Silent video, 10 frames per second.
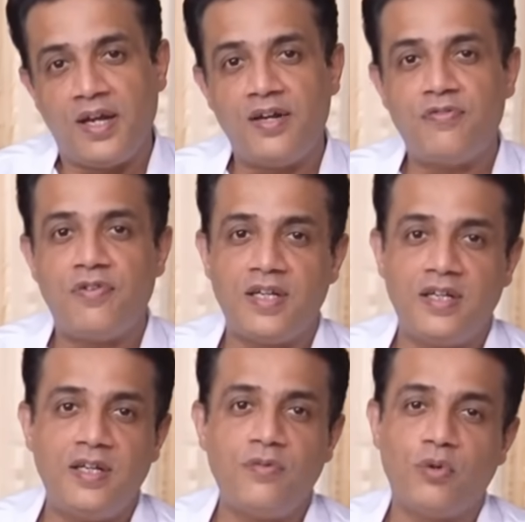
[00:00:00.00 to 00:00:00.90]
and
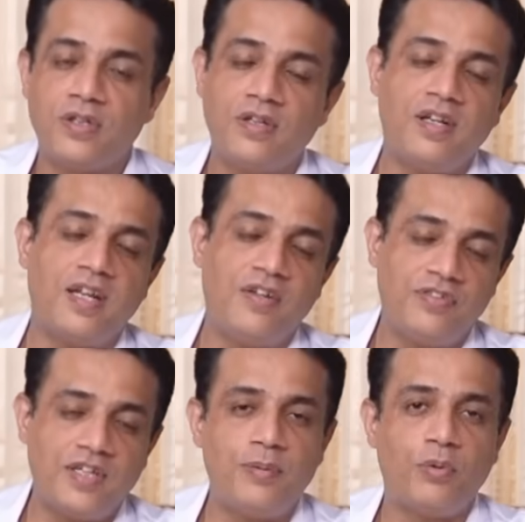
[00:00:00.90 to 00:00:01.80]
finally, what are the
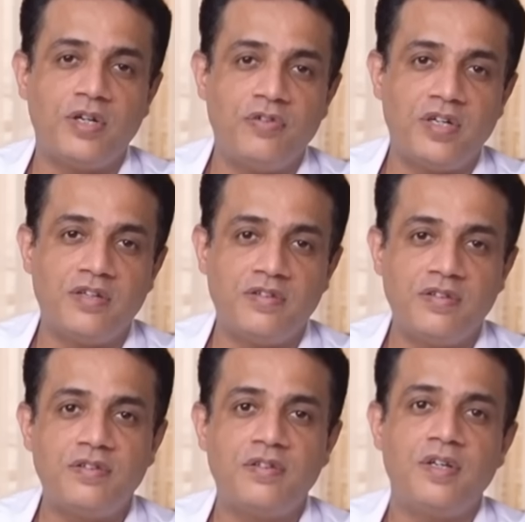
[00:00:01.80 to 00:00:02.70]
lifestyle
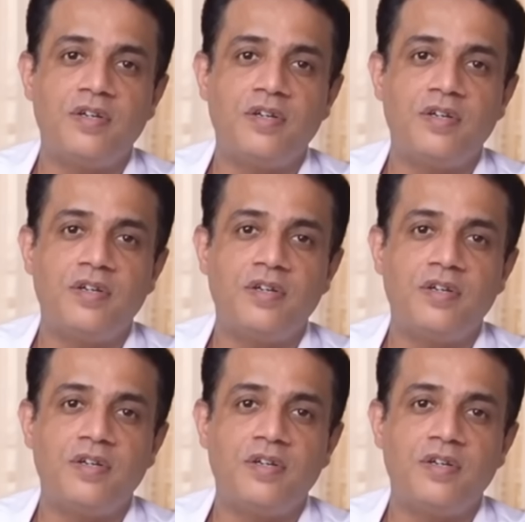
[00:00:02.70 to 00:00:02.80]
modifications